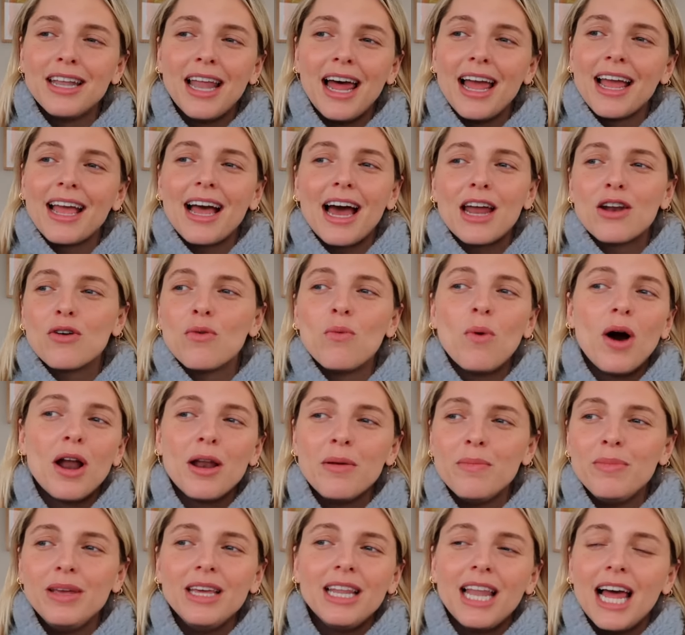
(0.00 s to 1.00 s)
Like, I don't want
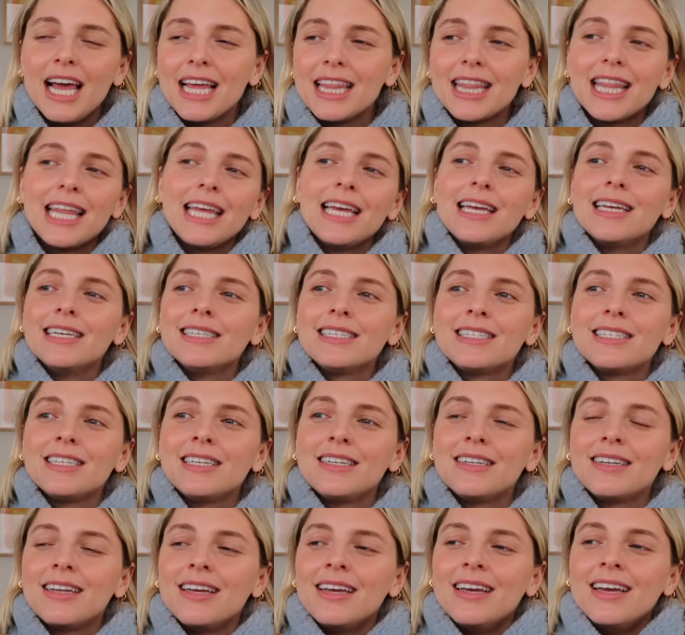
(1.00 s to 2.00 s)
to be like this.
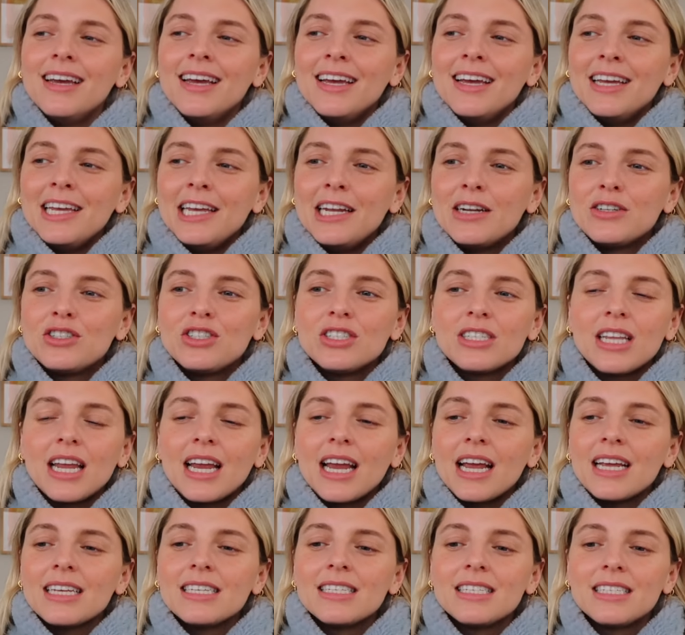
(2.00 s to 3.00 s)
And, you know, she's
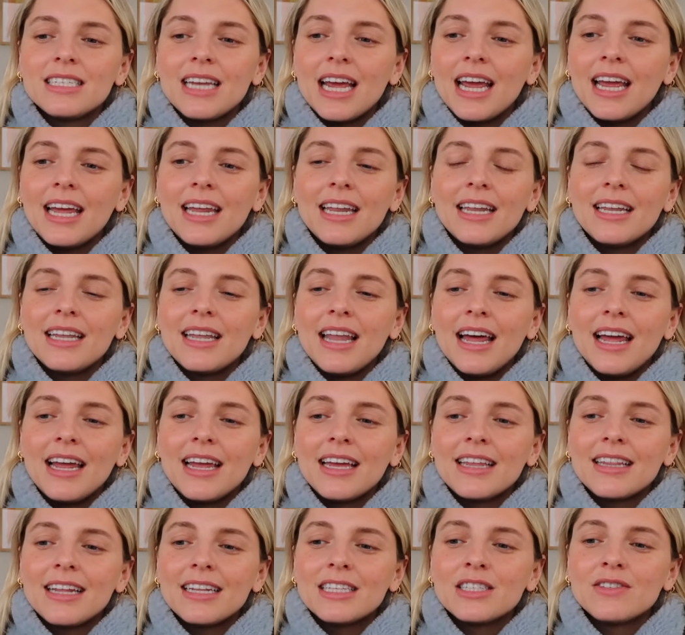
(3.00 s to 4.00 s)
like, Estée,
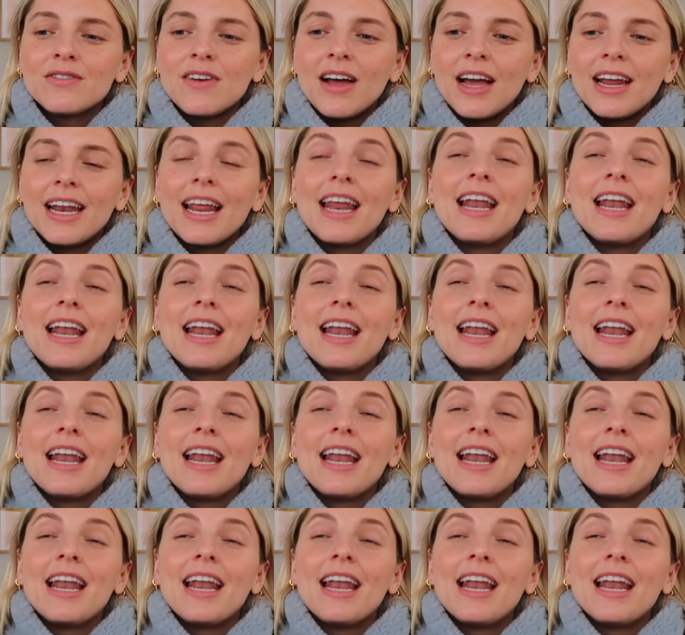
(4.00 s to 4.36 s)
like, that's fine.